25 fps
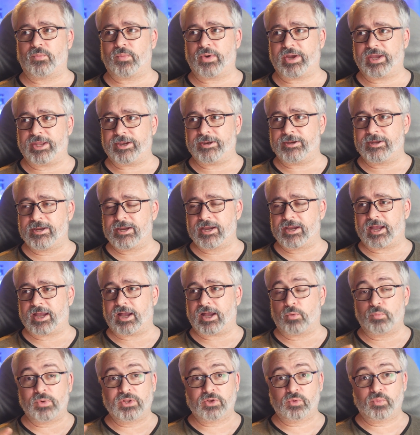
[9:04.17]
When
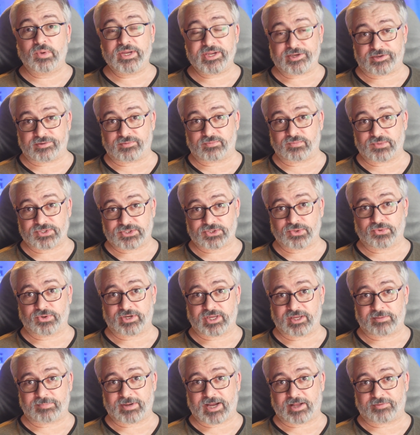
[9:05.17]
Will Wheaton was
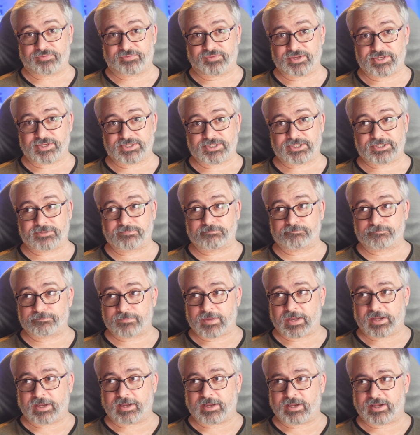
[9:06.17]
talking about this,
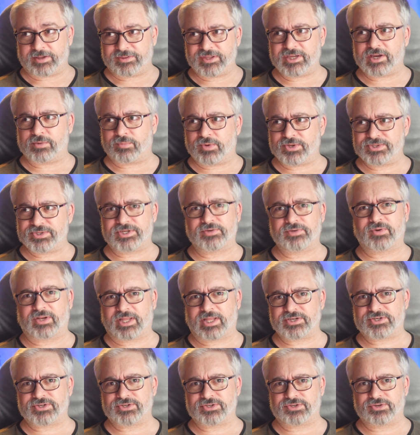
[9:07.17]
I think it was in
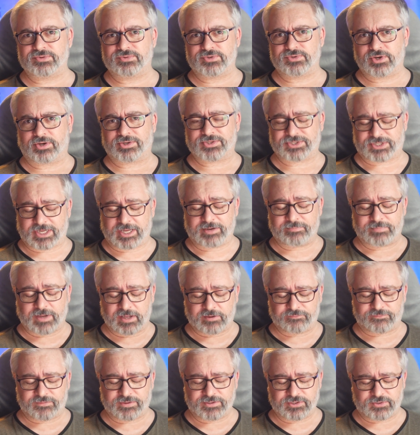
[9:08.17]
relation to Joss and
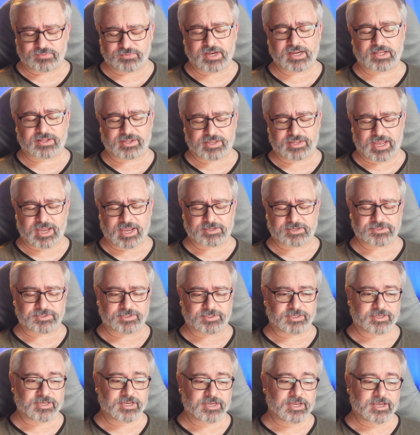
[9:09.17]
Buffy directly,
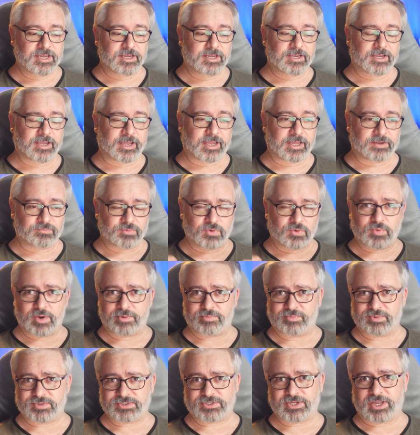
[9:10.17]
actually. And Will
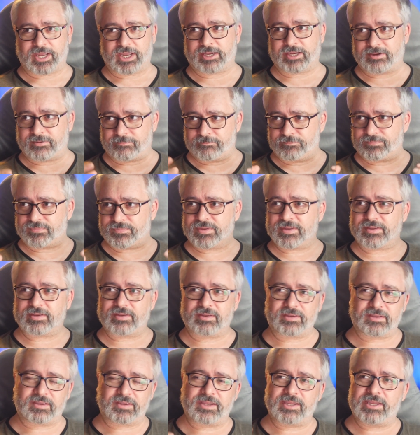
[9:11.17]
Wheaton was like,
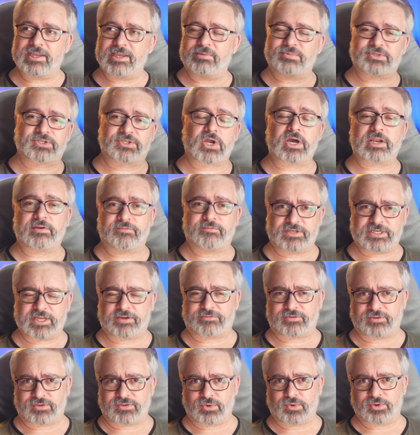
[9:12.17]
it was a kind of a
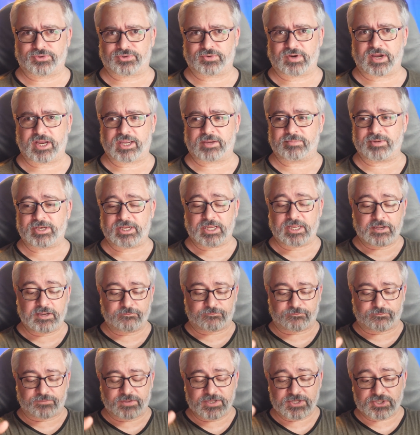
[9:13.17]
death of the author argument.
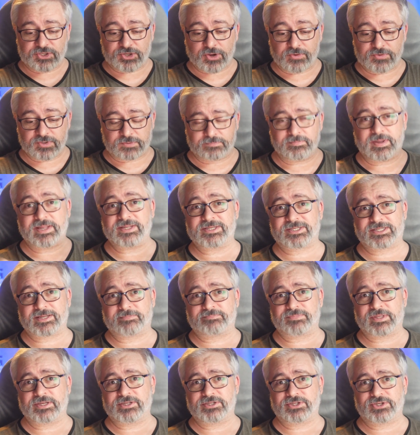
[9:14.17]
If these shows meant
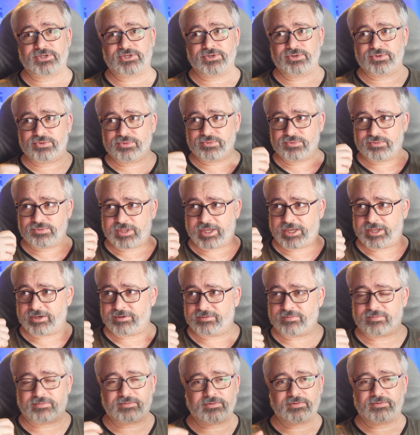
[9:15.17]
something to you,
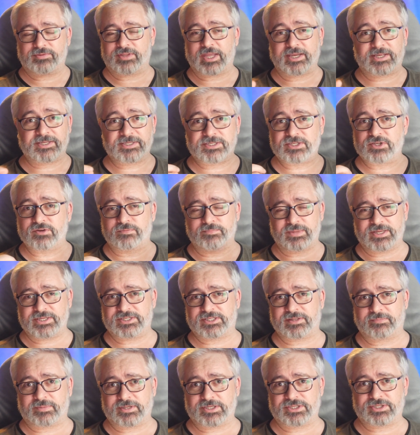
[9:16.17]
then they can still mean
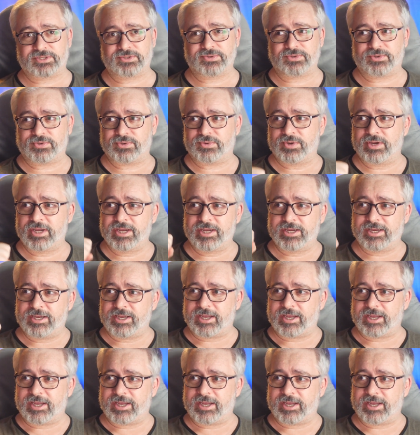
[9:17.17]
something to you.